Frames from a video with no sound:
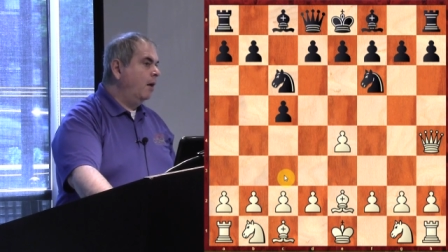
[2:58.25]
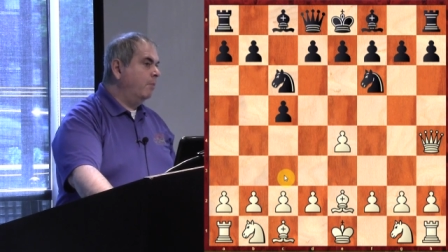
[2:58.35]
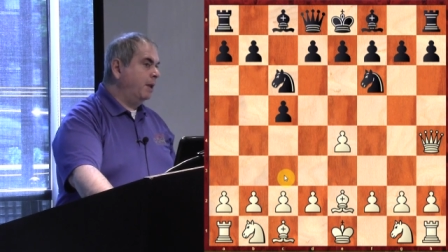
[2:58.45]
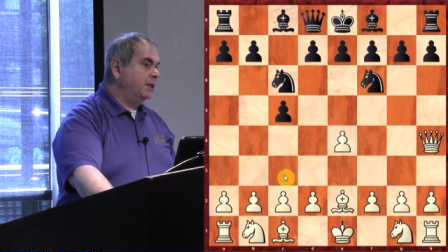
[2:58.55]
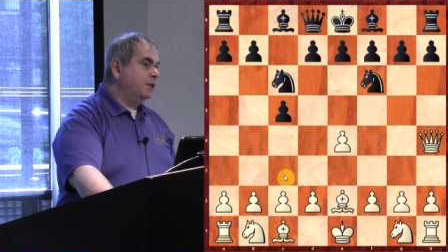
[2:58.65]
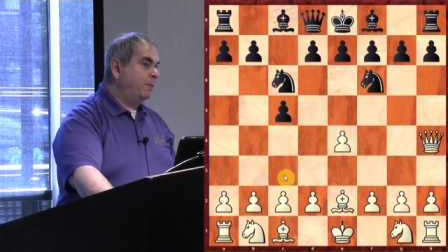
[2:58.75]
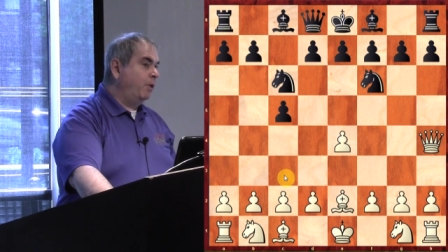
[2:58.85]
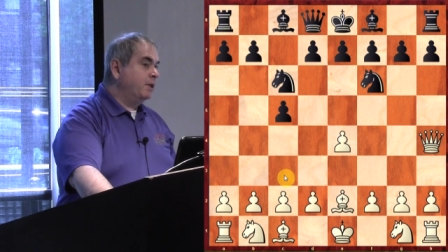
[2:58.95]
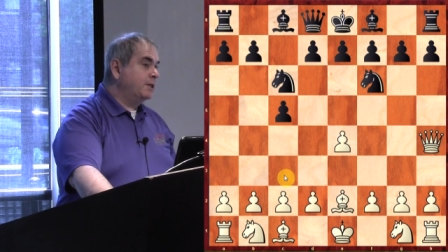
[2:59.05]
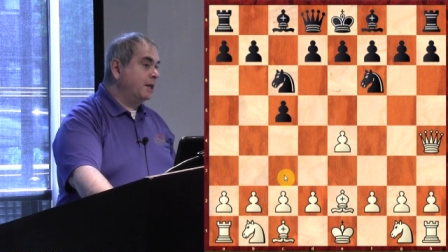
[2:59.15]
But his
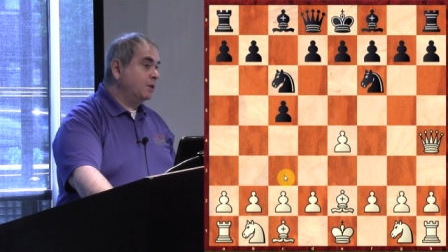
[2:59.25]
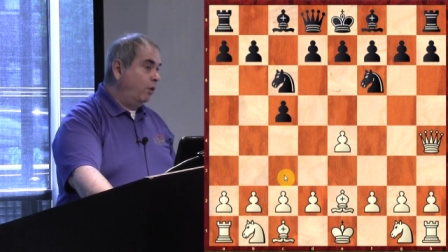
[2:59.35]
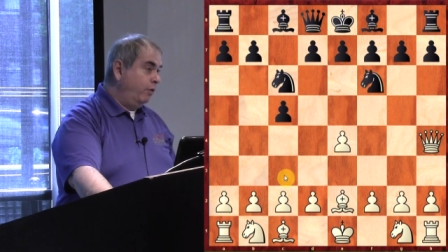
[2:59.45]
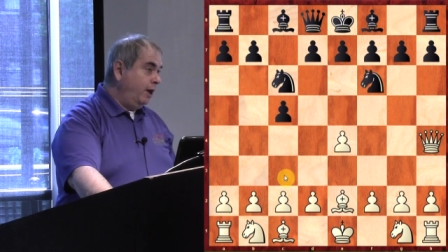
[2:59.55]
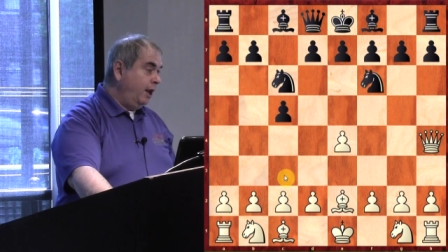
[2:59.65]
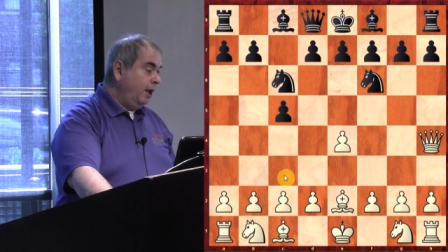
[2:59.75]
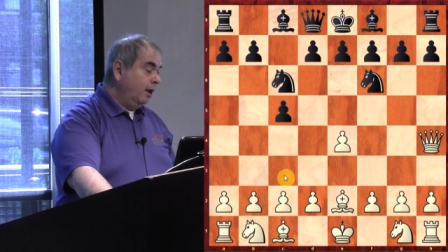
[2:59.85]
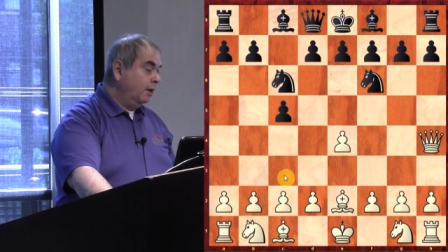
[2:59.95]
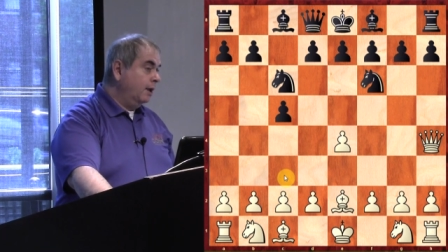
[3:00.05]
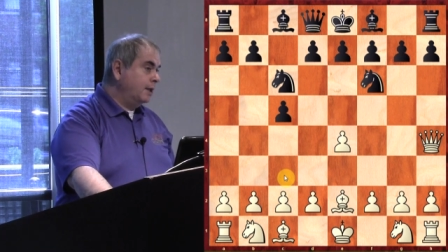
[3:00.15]
opponent says, oh, really?
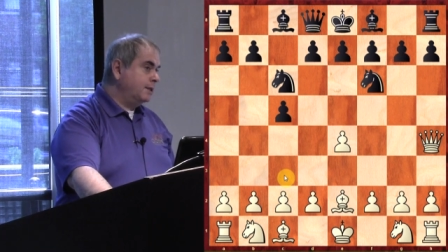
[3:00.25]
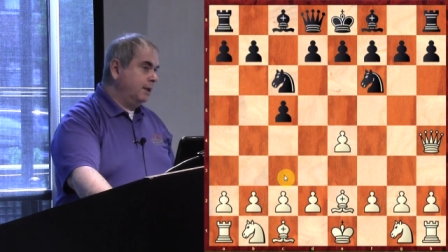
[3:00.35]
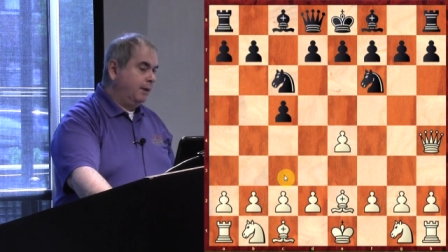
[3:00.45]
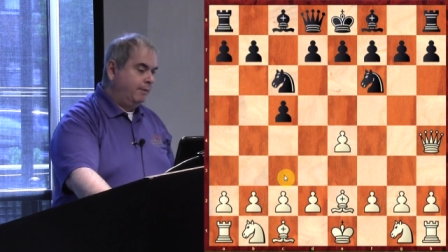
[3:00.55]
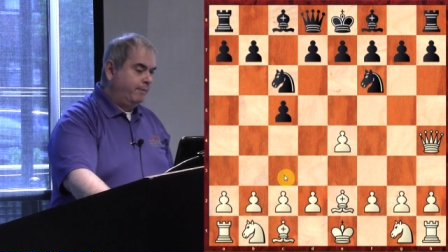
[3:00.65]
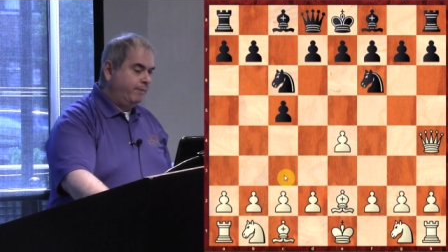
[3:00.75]
Let's see.